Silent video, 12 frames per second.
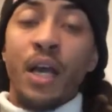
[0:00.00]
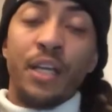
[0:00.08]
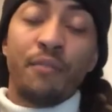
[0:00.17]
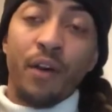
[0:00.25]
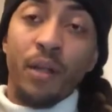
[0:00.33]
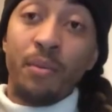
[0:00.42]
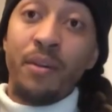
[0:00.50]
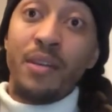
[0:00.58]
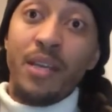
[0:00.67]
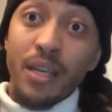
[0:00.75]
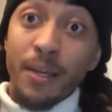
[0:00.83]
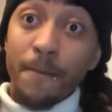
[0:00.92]
developing
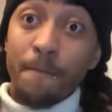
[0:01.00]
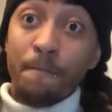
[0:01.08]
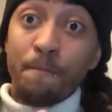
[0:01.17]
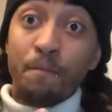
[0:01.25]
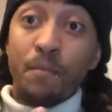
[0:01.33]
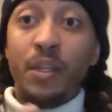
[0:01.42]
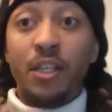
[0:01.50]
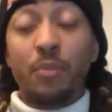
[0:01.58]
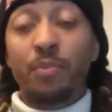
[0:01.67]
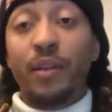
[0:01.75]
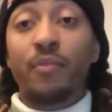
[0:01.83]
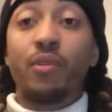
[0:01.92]
the
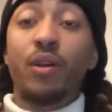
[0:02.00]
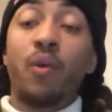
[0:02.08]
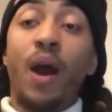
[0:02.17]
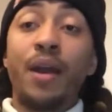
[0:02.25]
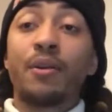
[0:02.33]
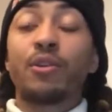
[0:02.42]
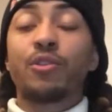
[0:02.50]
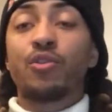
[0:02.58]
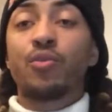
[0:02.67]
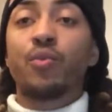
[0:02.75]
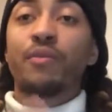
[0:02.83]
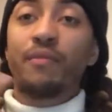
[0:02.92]
discipline required
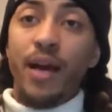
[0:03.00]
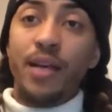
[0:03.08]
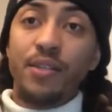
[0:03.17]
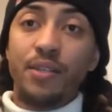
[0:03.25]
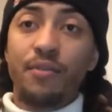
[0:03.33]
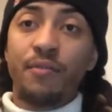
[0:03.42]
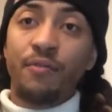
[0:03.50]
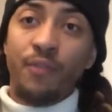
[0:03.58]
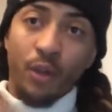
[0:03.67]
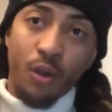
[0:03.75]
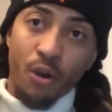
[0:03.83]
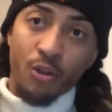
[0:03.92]
to invest for
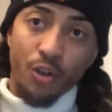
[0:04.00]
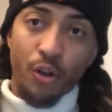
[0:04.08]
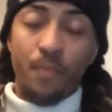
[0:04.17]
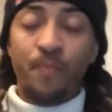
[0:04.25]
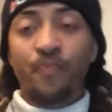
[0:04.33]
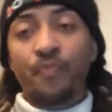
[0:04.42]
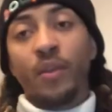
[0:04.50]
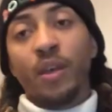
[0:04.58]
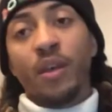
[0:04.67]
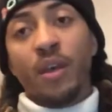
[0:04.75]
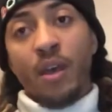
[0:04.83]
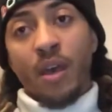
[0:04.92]
the long term.
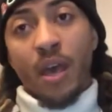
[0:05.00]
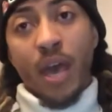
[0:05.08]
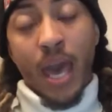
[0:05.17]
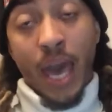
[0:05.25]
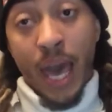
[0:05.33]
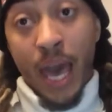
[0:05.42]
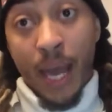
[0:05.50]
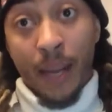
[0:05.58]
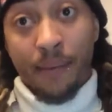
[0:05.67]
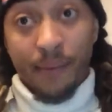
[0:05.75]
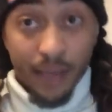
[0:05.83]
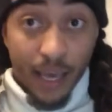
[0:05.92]

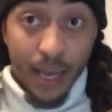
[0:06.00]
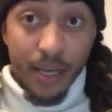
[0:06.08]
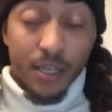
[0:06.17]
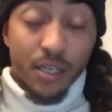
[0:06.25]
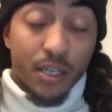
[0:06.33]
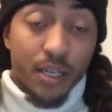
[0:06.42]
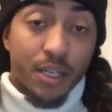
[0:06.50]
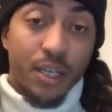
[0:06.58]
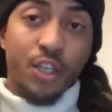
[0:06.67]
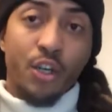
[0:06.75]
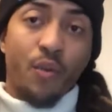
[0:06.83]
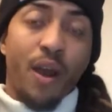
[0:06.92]
And again, it's, it's
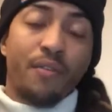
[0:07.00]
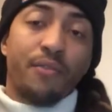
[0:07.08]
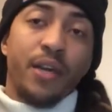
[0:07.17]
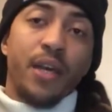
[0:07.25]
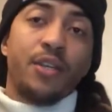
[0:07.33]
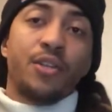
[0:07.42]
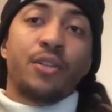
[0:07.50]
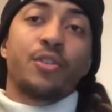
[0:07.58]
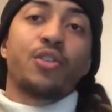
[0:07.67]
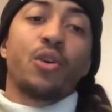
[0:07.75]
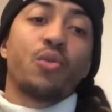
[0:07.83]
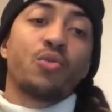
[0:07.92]
instant gratification.
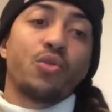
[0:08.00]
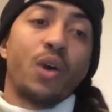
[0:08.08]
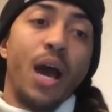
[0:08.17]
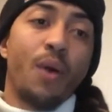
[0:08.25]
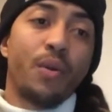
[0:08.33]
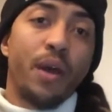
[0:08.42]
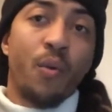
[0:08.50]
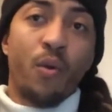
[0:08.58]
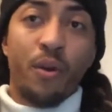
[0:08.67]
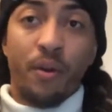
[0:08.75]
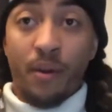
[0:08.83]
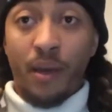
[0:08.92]
So, so how would that
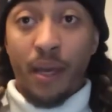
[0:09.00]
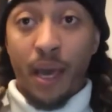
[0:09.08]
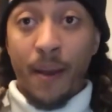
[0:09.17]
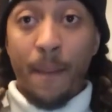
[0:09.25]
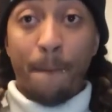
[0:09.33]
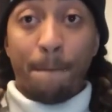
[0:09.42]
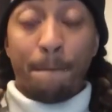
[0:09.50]
work? Again,